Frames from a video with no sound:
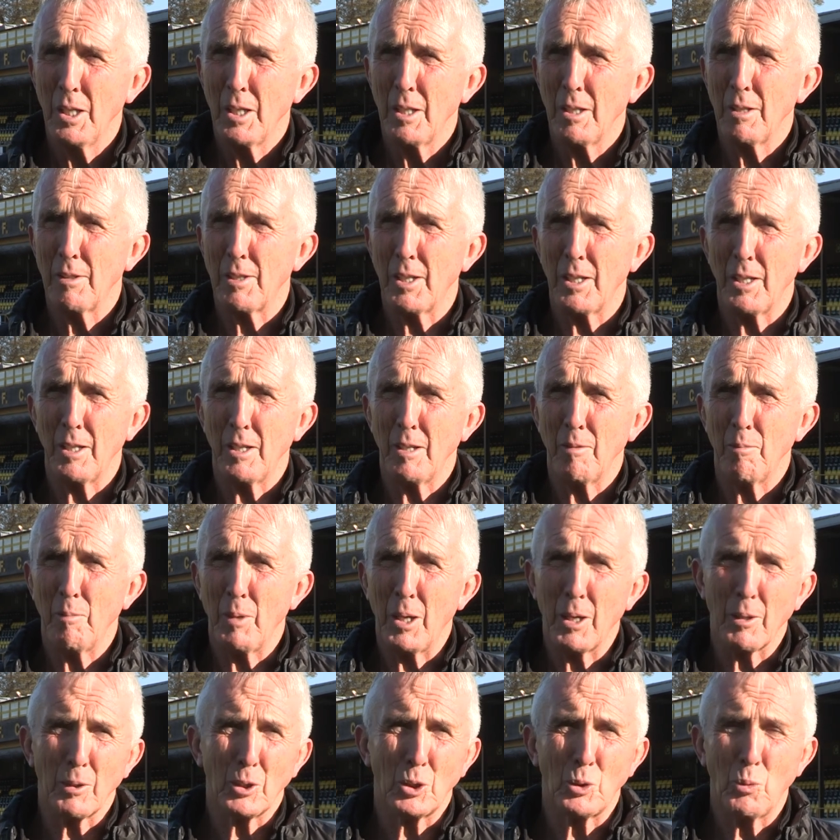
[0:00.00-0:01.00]
that
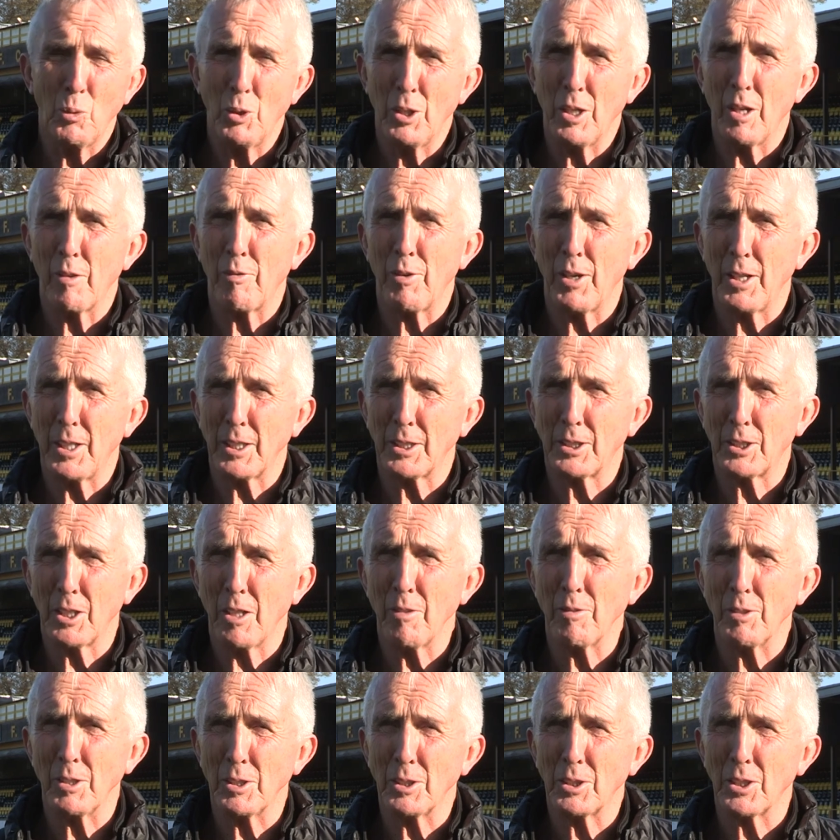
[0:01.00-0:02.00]
Melrose wouldn't have had a
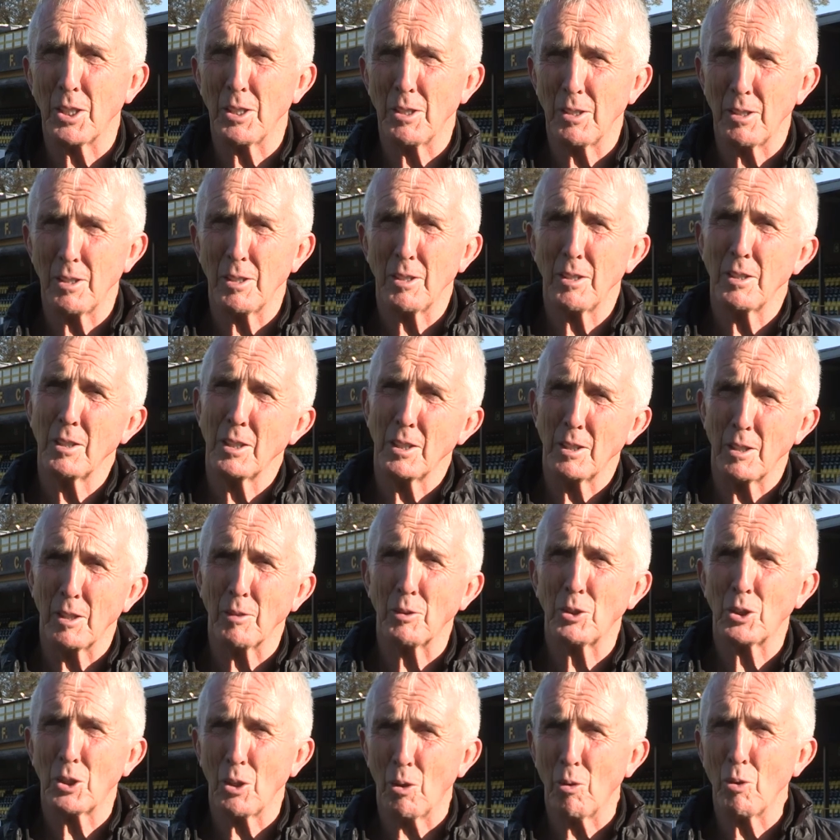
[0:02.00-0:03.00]
sevens and they've
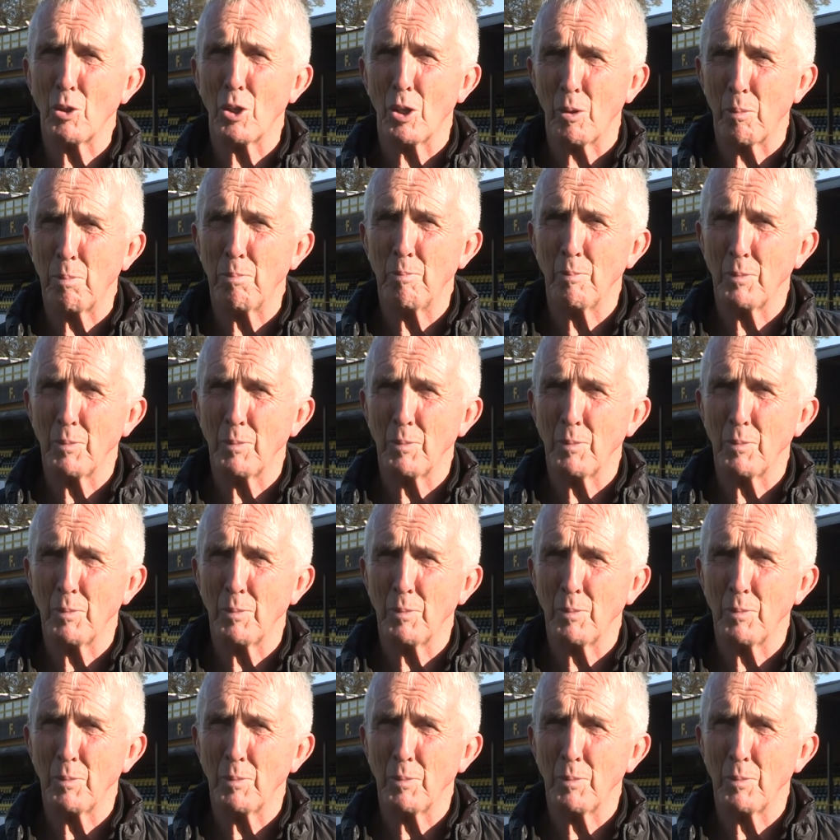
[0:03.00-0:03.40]
still got